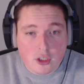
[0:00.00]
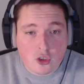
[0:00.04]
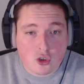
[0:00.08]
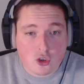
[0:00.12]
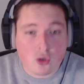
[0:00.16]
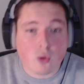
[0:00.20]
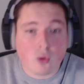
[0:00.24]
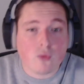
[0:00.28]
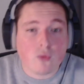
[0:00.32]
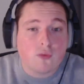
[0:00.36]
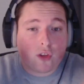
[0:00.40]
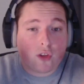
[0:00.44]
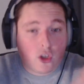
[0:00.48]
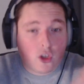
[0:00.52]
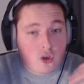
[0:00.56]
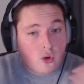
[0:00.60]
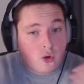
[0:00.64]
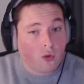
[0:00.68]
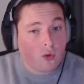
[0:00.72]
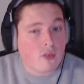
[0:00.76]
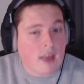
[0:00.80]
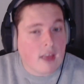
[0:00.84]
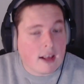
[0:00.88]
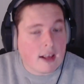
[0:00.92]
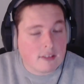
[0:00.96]
duel for the
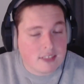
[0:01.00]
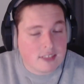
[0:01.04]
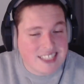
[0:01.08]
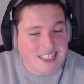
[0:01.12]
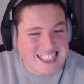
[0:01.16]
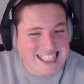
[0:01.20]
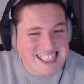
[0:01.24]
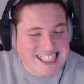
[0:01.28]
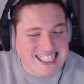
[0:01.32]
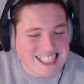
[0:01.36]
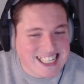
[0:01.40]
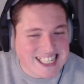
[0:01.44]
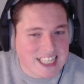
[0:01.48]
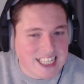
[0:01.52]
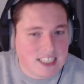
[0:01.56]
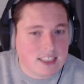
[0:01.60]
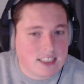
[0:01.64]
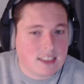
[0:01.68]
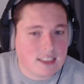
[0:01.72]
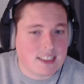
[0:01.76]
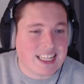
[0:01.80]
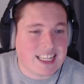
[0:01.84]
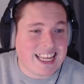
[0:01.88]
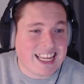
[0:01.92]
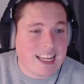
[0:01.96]

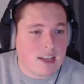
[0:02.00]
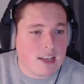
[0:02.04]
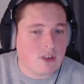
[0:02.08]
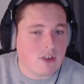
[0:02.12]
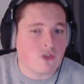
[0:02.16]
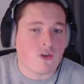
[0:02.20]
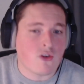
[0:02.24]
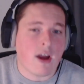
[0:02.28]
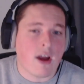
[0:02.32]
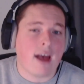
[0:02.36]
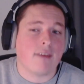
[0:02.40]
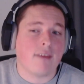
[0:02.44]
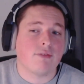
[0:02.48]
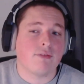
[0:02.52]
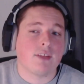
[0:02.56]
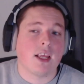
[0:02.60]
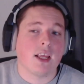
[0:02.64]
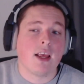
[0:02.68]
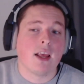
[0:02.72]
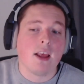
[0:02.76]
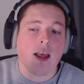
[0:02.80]
2016 draft.